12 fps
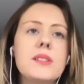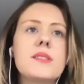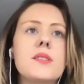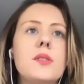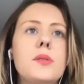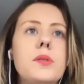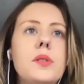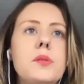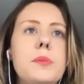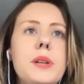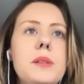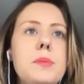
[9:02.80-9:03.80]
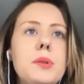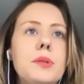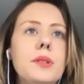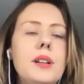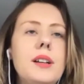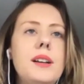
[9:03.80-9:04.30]
on people.
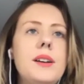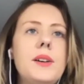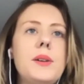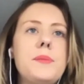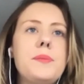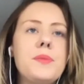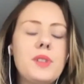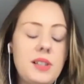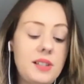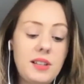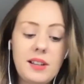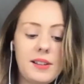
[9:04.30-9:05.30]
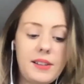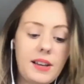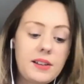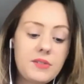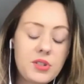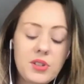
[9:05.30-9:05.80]
Yeah,
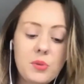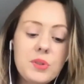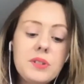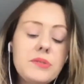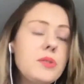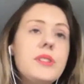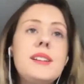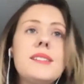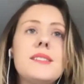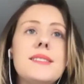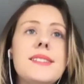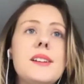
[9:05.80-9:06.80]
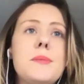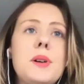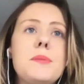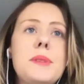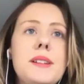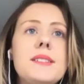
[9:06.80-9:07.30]
I've just got wonderful things to say about
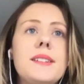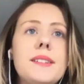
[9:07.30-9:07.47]
Maytech.